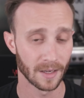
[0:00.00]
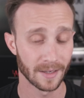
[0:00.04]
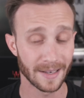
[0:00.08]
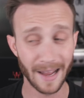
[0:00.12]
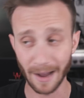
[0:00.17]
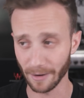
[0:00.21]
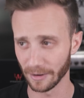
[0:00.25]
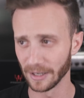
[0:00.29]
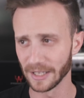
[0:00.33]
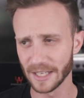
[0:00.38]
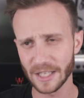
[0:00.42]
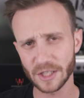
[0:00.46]

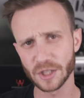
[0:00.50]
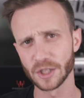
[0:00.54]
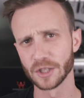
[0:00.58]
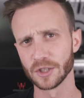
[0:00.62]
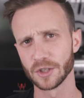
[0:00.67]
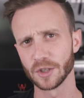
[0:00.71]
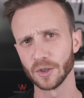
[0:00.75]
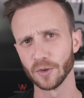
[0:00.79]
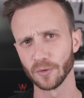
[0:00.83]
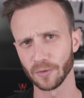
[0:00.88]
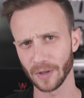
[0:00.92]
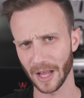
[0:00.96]
Now, in
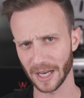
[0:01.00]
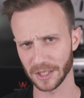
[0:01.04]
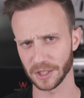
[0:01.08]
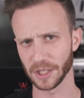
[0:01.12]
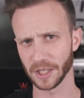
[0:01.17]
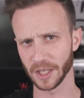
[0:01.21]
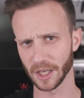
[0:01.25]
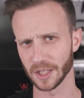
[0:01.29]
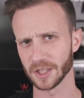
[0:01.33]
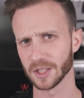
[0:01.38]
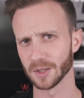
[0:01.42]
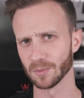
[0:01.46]
addition to
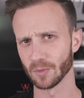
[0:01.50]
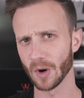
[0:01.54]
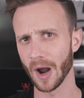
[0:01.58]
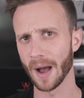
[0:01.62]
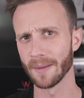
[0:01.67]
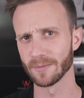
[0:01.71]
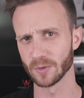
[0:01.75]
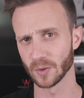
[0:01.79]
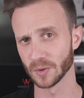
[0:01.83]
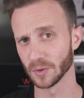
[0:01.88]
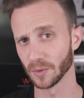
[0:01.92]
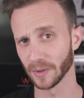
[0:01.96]
flashing custom
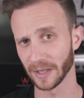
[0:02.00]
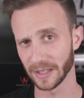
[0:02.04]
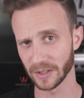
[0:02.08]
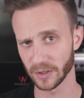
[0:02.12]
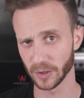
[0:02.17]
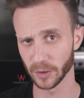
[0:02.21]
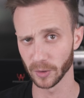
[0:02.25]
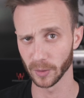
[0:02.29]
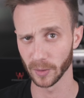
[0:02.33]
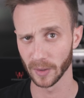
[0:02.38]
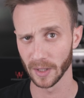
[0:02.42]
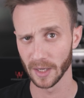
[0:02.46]
ROMs, which we'll get
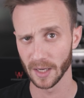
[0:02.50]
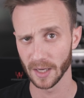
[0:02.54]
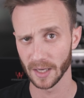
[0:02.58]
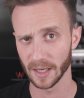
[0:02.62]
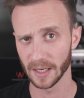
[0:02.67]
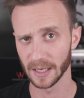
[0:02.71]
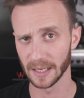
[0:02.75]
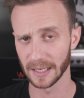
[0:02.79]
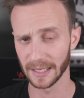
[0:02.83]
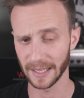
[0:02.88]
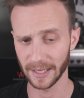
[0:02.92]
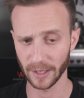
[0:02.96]
to
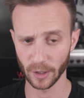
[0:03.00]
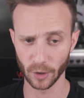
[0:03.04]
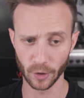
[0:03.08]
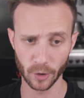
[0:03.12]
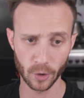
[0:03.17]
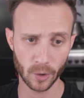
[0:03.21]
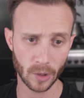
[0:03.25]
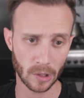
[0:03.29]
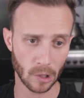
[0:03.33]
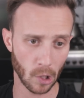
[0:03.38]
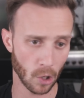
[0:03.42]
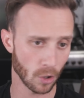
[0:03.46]
later,
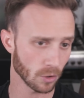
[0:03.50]
you can